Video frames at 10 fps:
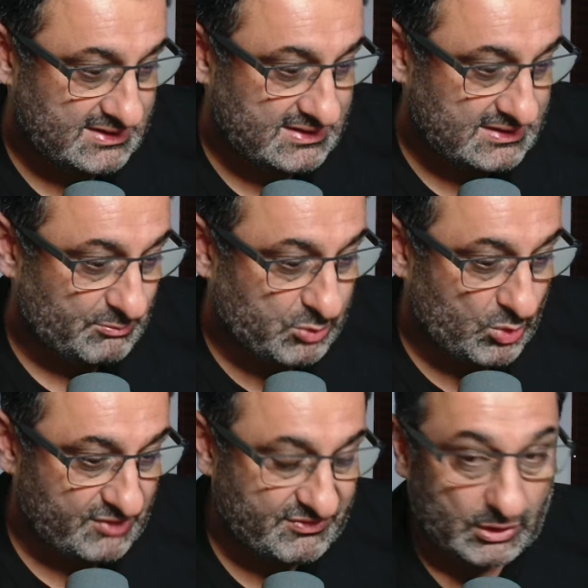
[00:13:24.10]
the
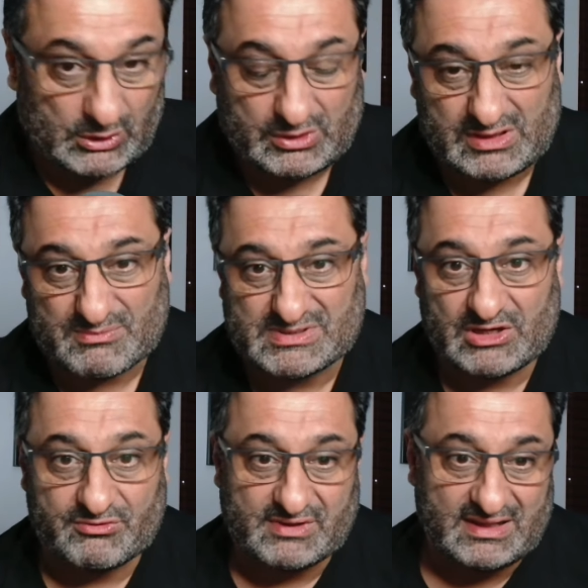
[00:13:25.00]
board have got to look at
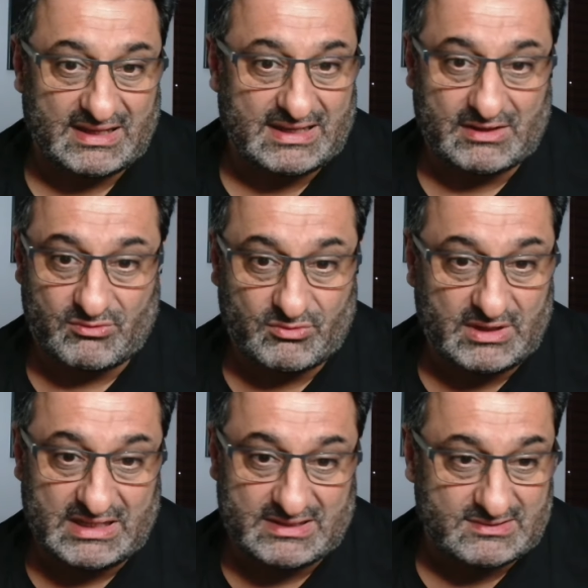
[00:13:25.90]
themselves, I think, and
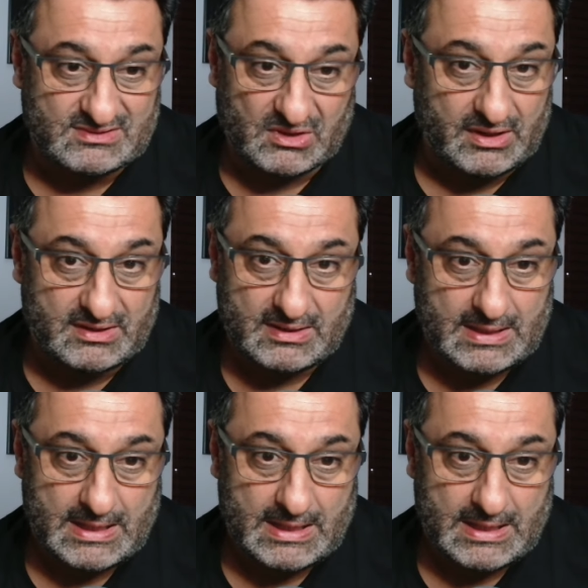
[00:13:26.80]
really decide.